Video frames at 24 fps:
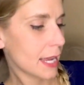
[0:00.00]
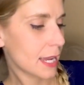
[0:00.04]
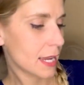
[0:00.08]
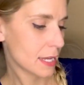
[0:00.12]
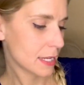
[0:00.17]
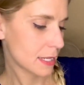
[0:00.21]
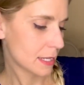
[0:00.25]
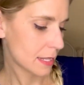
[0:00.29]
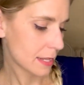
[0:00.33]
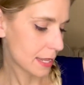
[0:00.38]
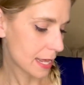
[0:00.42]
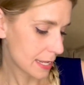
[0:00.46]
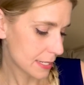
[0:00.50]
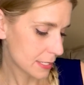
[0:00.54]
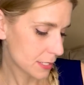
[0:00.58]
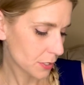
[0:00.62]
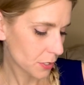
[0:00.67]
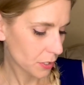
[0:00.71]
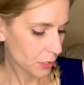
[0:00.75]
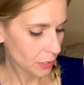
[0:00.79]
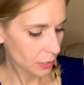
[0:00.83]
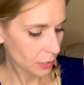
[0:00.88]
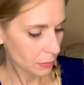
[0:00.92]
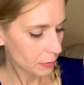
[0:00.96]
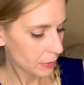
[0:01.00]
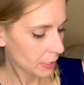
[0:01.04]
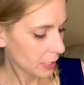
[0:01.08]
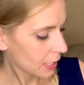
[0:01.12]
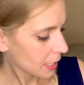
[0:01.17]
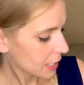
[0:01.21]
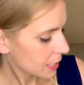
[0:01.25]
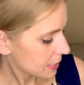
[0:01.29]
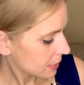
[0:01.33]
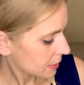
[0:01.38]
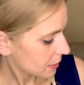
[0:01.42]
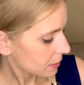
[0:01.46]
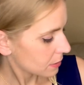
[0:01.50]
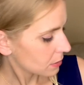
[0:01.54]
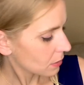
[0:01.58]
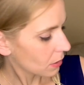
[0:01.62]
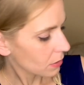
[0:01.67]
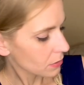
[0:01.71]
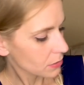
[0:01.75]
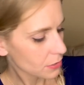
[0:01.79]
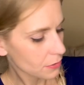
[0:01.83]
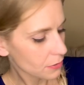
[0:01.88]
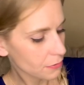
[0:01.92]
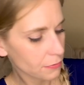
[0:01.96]
and that's good because it's
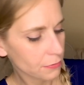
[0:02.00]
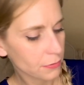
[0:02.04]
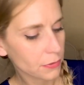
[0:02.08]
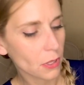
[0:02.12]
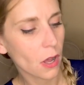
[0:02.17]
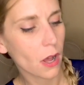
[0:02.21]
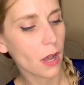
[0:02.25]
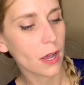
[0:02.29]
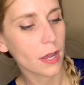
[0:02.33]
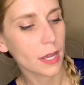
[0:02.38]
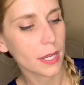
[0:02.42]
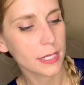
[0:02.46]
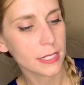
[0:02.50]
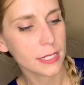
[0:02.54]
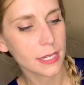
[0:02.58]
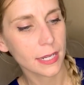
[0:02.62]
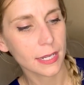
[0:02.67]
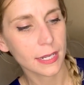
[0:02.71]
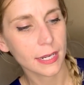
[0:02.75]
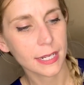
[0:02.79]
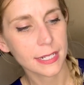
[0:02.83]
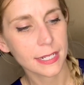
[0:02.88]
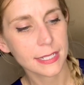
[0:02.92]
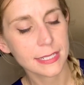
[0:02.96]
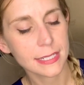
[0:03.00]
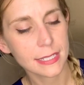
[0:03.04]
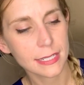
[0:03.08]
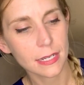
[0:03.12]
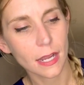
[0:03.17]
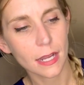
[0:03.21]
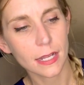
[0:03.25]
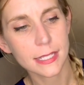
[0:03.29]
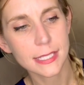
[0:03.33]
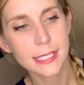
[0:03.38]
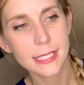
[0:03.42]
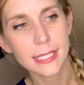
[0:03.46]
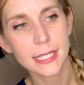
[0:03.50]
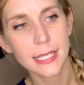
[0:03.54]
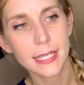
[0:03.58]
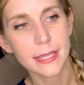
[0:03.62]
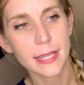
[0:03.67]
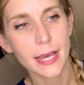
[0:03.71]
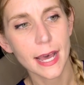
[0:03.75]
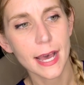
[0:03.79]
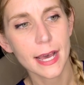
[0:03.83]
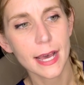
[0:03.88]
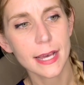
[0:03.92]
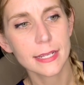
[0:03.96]
also flawed, and I did not see
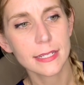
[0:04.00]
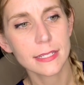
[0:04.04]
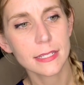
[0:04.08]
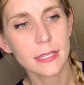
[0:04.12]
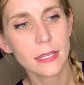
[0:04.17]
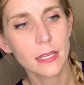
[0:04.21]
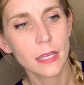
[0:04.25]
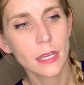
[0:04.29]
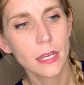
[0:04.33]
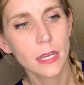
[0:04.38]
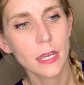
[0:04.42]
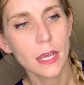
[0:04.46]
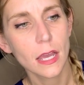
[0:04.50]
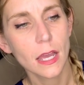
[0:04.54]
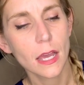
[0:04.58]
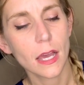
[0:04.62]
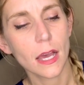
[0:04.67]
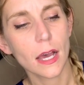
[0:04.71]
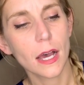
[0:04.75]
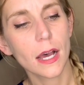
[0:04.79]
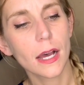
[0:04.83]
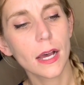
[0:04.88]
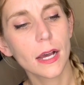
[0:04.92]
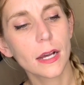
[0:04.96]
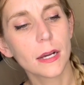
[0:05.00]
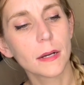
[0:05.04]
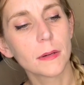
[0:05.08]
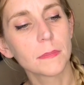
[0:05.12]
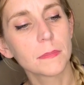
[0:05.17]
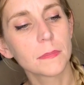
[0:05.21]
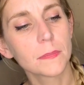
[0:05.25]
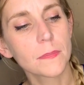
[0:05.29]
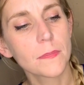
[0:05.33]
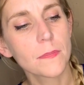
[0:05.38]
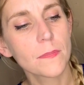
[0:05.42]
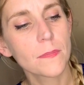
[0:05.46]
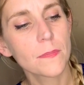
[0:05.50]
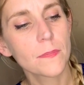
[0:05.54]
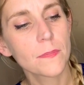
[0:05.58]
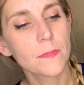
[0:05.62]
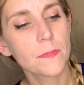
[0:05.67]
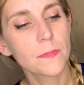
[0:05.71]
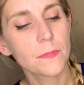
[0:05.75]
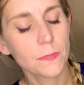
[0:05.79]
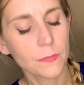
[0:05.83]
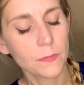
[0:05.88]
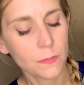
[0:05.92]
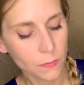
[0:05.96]
that. Um,
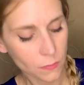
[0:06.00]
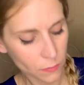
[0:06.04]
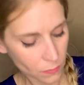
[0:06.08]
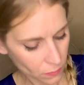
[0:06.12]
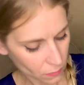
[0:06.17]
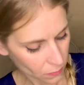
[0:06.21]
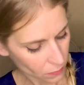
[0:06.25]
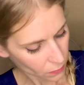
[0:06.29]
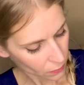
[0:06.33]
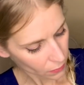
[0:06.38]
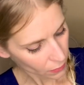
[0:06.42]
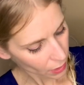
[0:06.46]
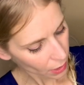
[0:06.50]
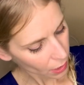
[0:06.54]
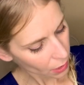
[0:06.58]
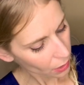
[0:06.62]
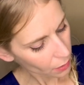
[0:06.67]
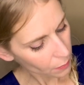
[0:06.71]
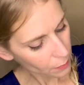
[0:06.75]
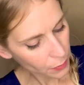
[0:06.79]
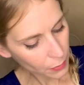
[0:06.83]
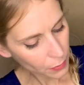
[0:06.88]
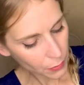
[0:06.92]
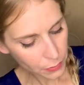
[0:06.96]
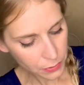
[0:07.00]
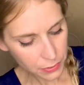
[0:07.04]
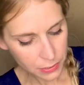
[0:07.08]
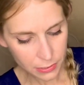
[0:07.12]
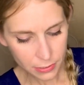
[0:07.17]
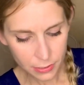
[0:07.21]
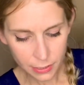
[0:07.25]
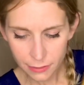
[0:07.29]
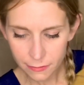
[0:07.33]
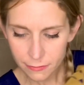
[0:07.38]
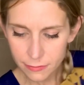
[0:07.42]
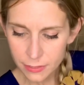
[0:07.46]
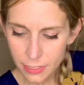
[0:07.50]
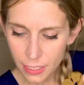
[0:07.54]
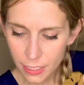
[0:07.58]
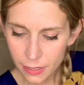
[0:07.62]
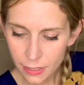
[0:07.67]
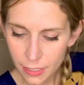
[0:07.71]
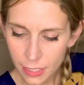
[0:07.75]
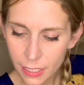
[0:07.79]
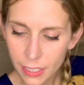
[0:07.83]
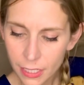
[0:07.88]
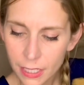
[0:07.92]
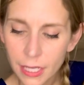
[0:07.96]
like on both sleeves, I
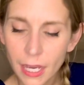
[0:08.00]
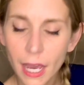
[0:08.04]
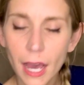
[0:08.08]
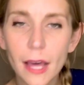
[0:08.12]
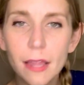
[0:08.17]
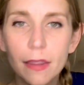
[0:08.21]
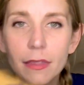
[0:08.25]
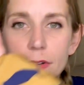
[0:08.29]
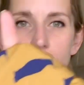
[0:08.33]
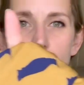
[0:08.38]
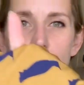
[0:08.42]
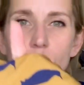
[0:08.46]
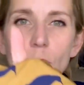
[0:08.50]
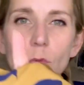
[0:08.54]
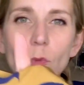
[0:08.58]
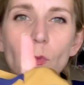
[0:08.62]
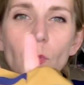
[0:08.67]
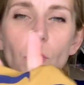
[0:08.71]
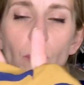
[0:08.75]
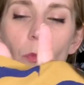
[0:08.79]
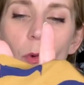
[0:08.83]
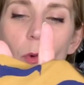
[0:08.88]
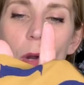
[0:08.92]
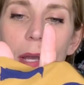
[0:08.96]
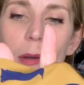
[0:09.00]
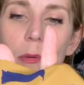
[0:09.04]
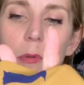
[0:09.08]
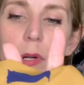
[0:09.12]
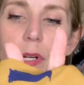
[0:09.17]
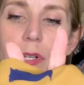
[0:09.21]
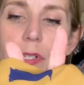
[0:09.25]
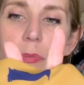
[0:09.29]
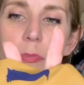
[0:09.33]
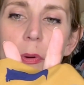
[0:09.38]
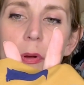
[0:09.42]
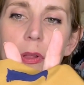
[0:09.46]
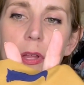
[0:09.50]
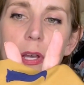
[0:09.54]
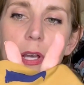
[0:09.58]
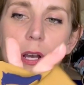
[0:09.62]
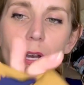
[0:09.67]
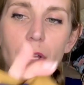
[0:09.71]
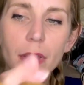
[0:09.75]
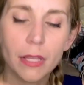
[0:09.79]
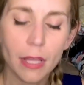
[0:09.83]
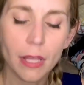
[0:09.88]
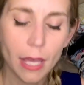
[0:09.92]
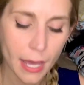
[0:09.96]
think. Yeah, there's way worse pulling
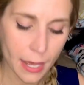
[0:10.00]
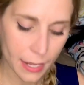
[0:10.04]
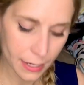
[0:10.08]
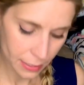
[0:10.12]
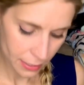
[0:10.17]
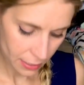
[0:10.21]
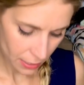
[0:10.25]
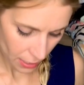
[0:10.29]
on that.